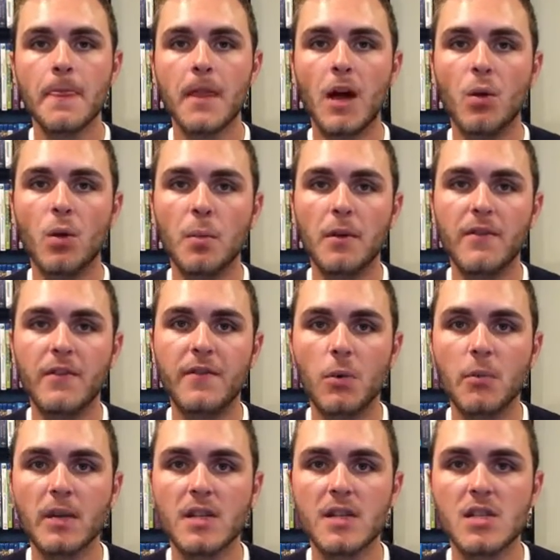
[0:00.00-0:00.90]
Uh, we'll be
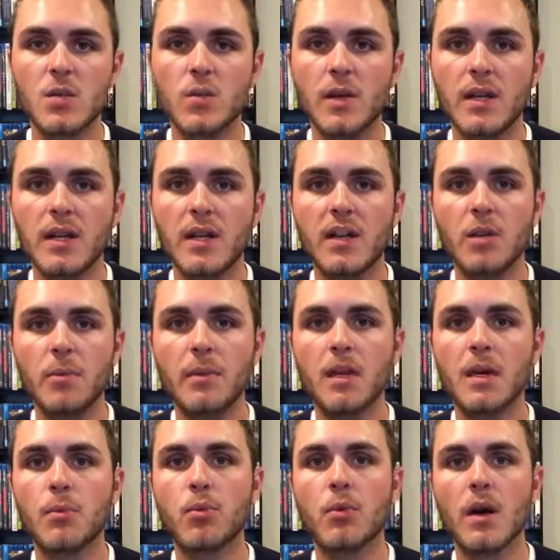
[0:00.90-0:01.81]
filming it this weekend, and it'll
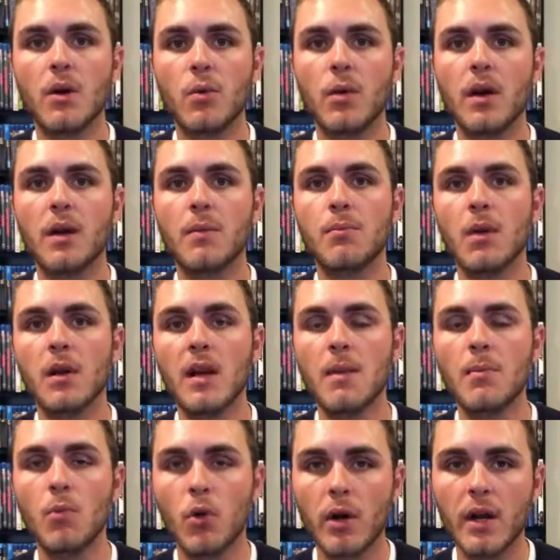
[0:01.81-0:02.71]
be up right away on
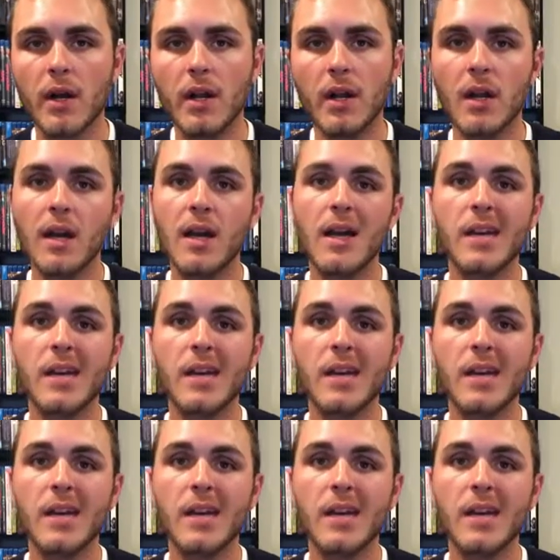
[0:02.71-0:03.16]
Monday morning.